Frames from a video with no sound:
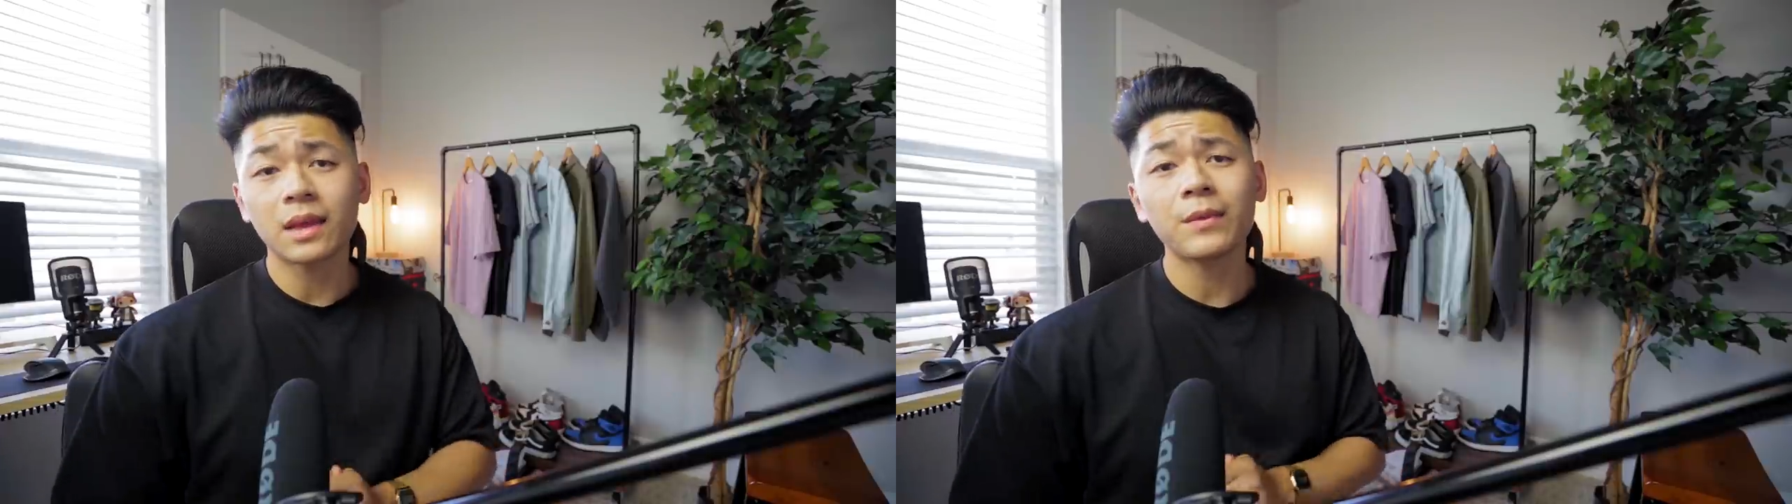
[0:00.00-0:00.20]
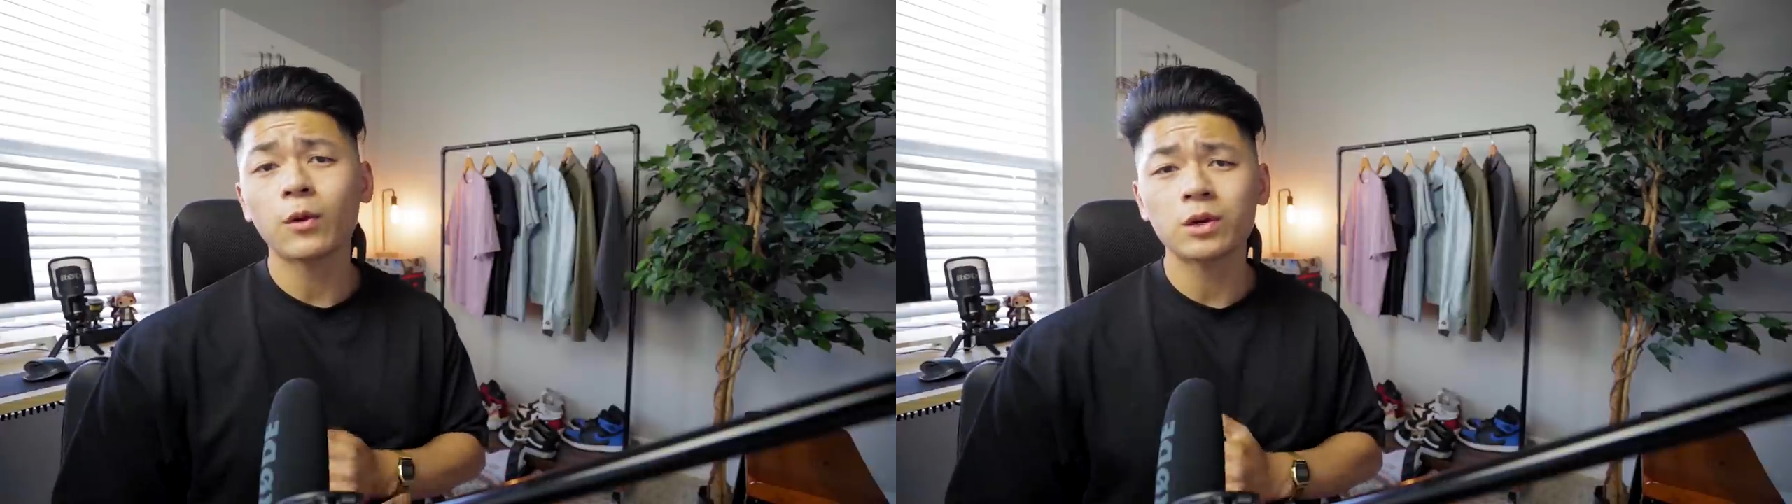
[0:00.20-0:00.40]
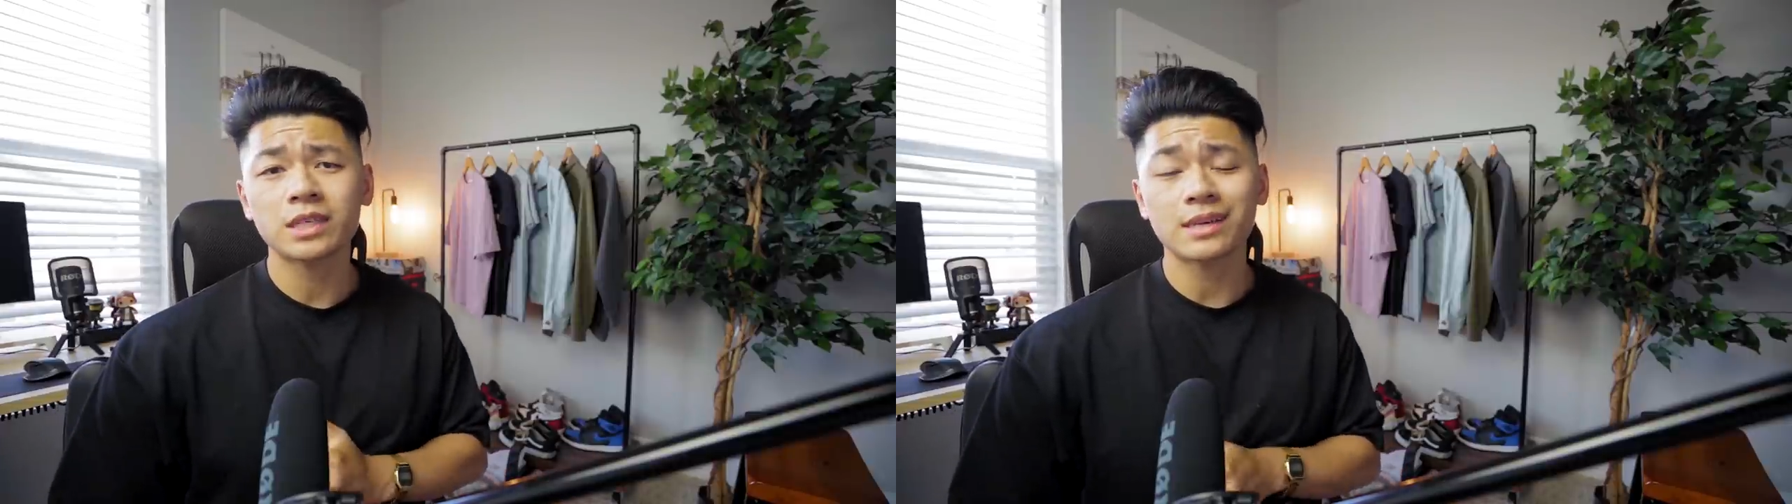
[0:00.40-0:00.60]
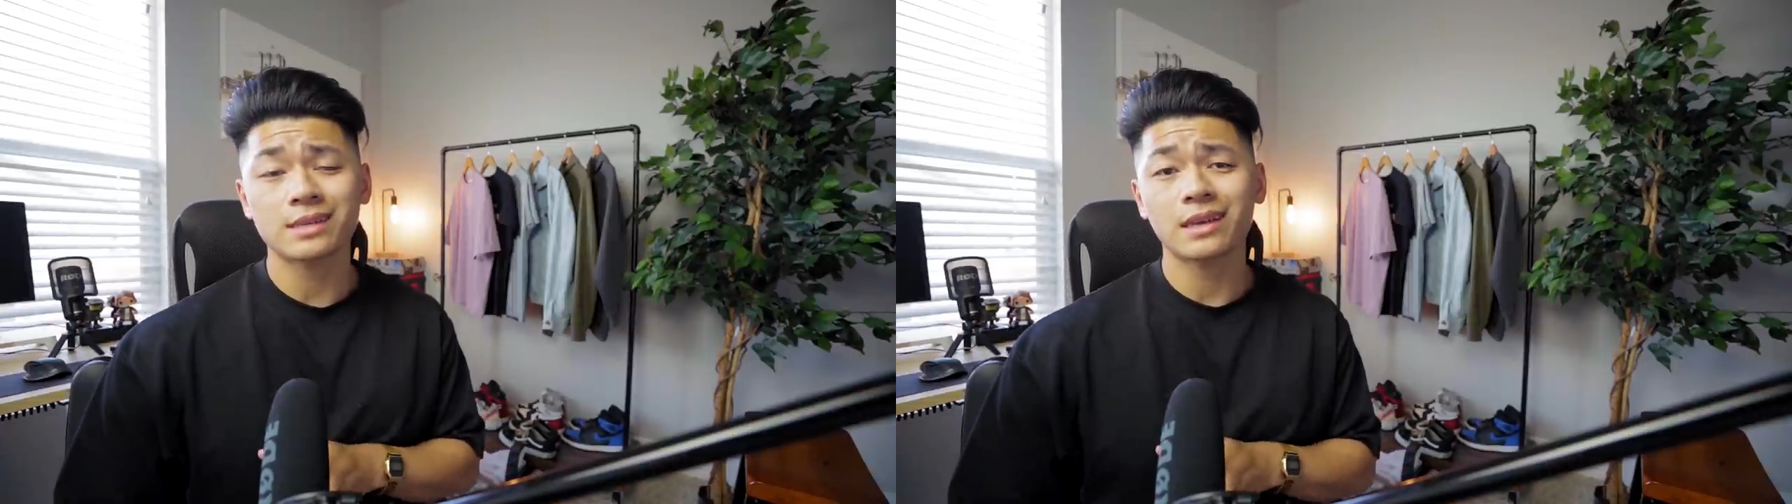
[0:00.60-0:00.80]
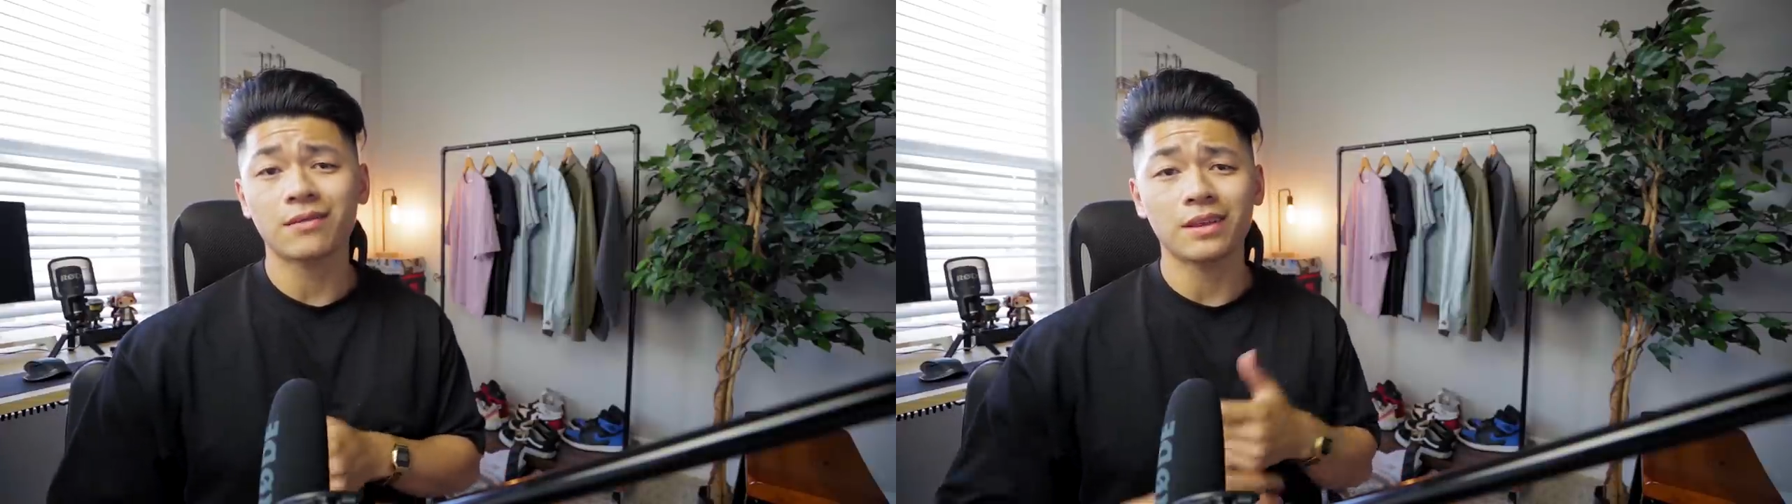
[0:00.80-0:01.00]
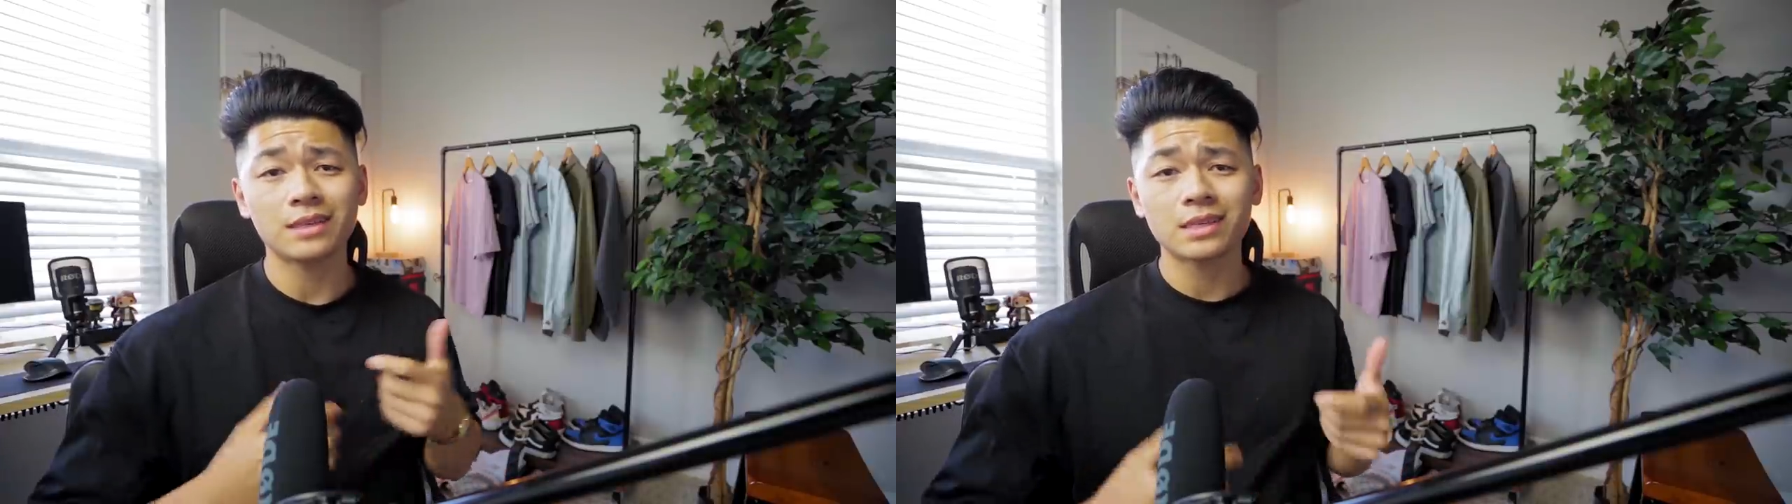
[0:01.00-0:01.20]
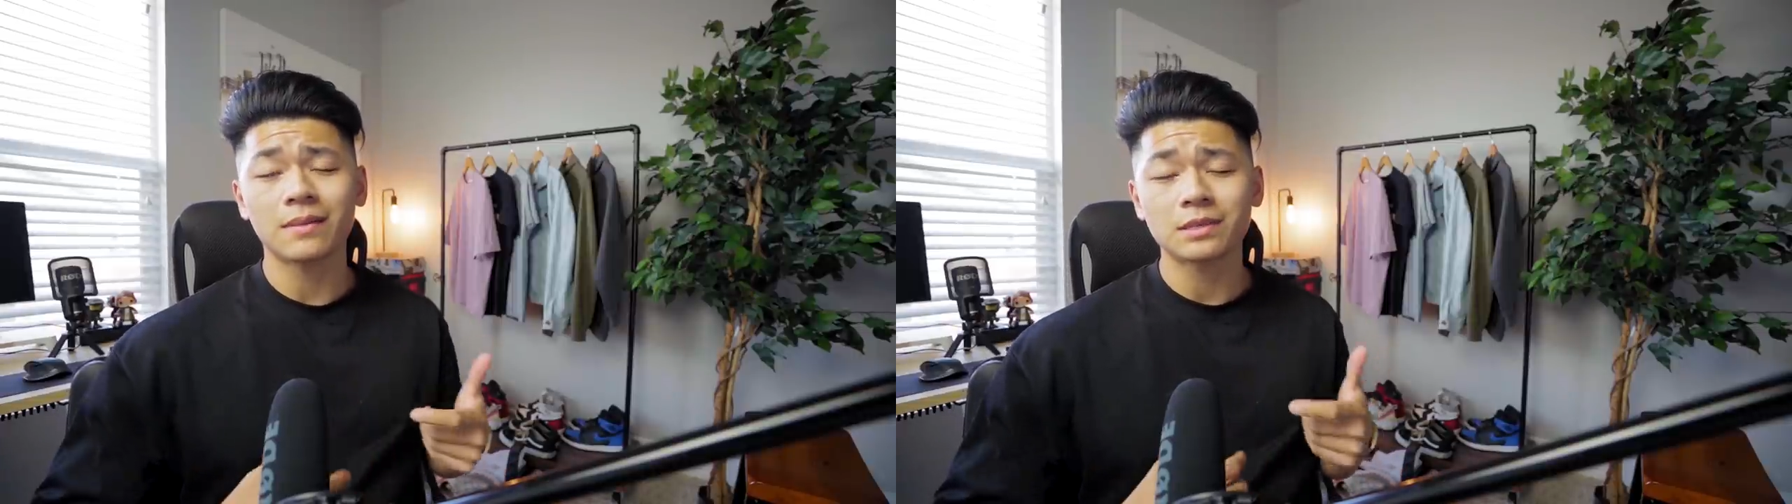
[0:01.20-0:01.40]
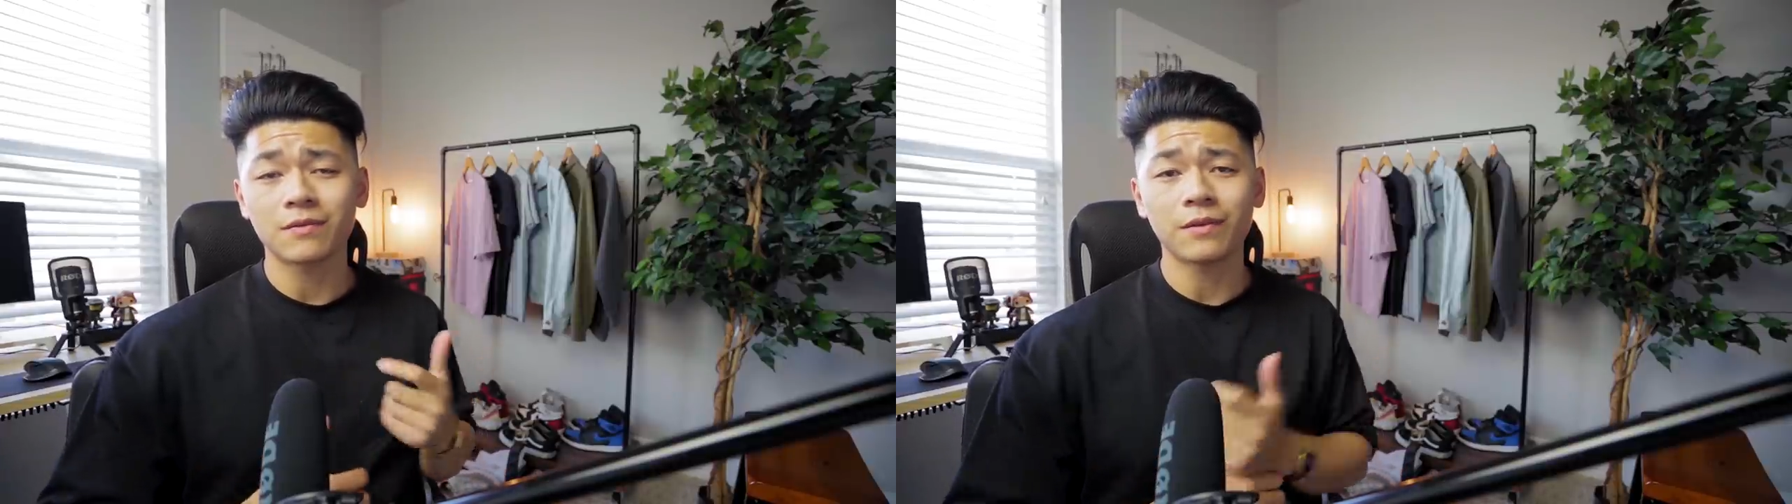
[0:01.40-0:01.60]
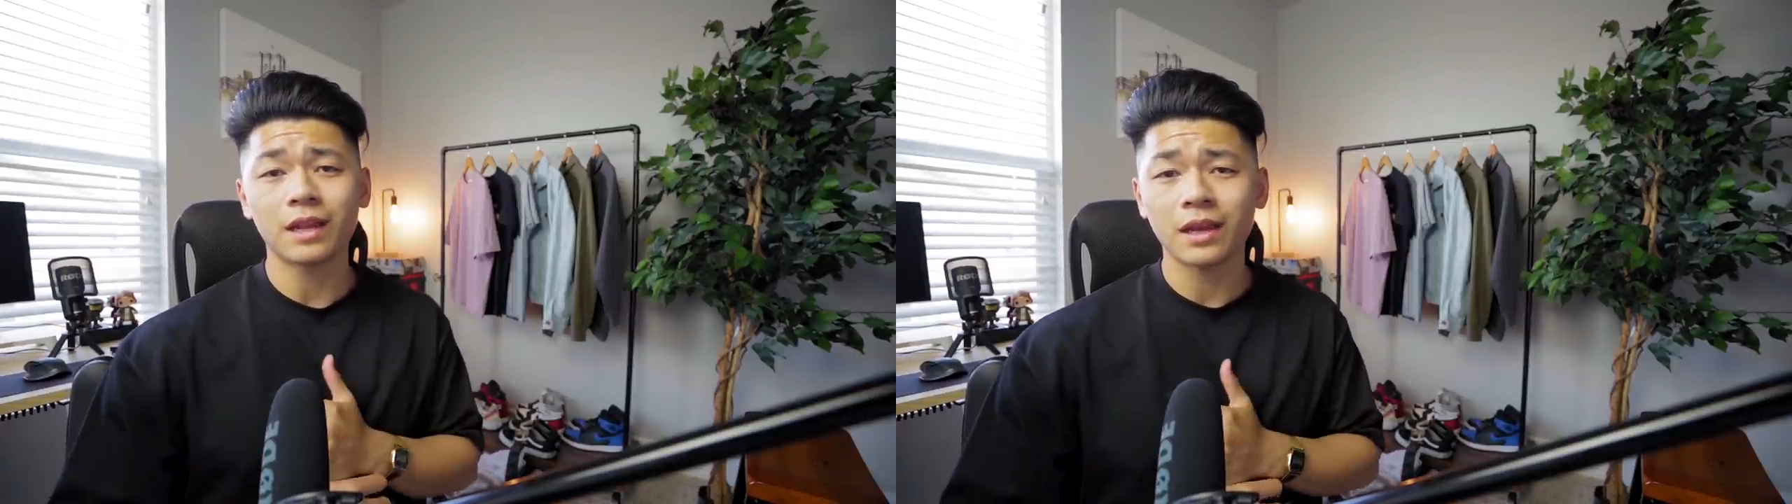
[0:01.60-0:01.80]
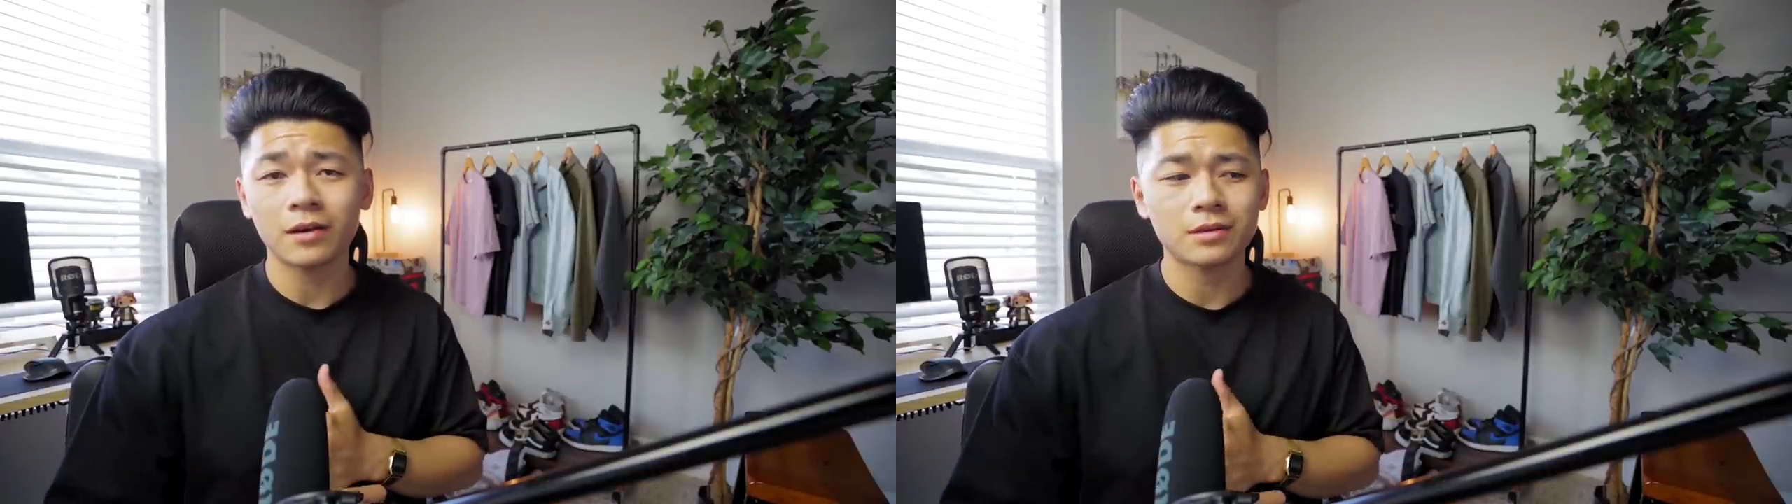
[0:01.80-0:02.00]
Let me know what you guys think of these types of
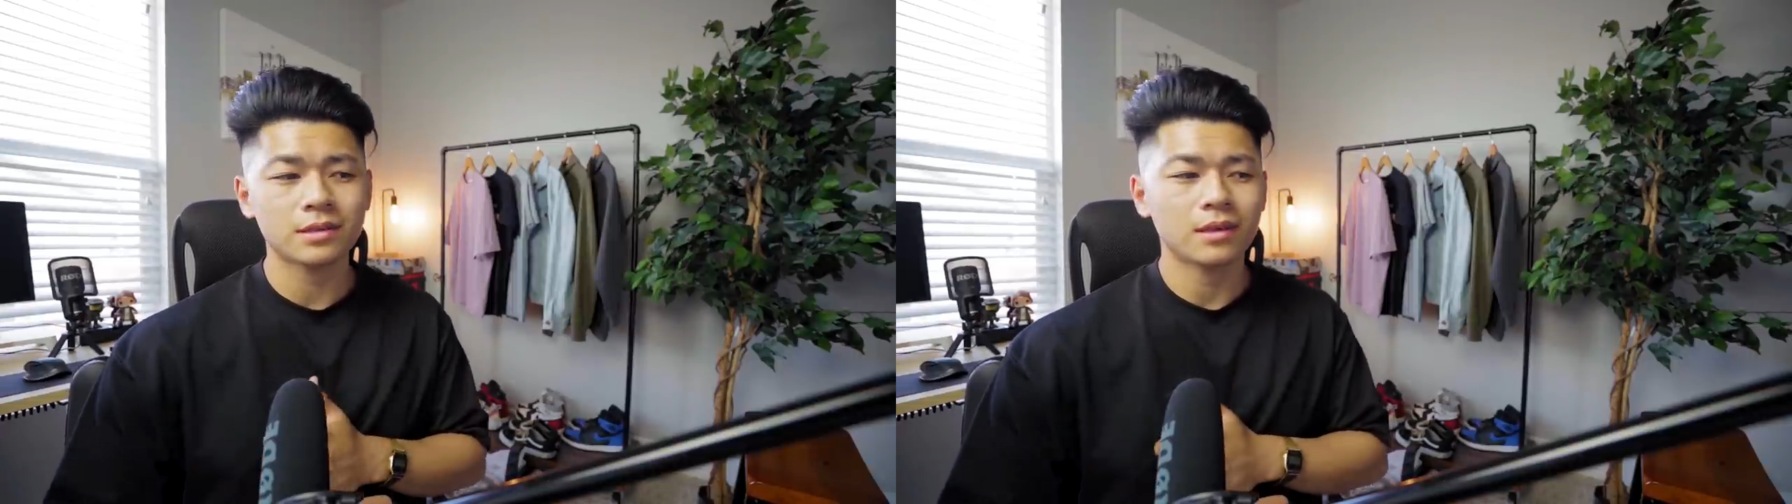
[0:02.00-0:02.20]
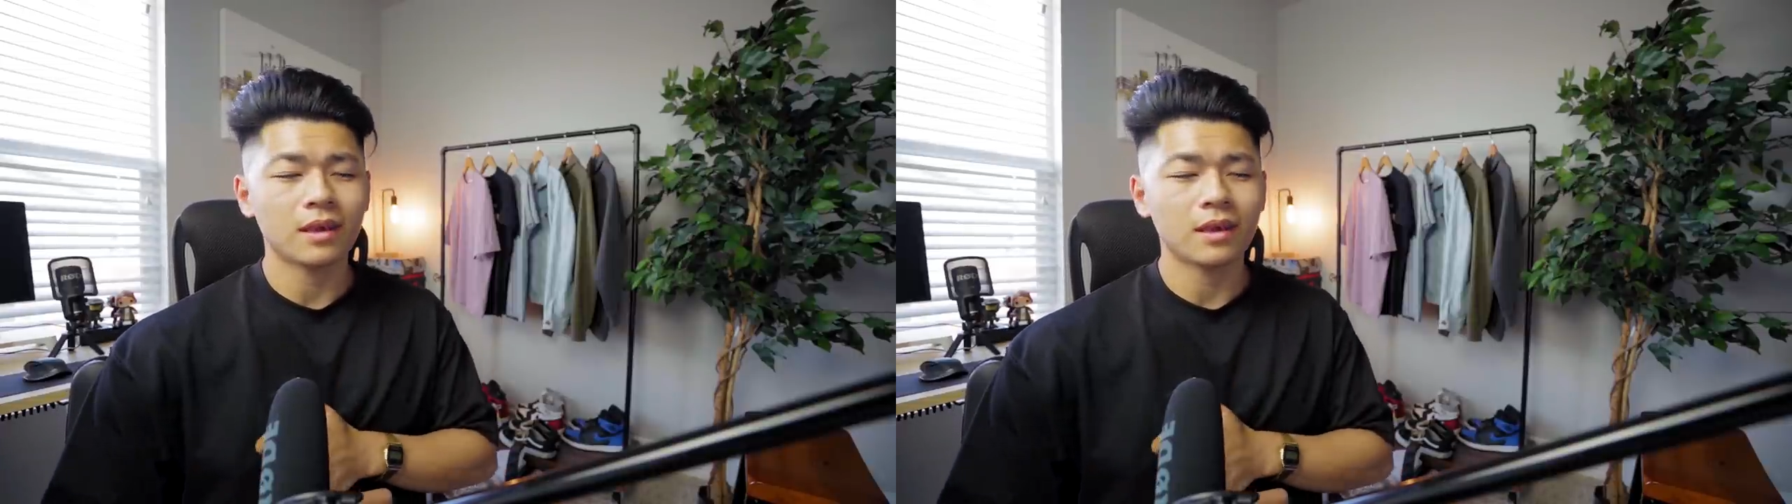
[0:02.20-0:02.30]
videos,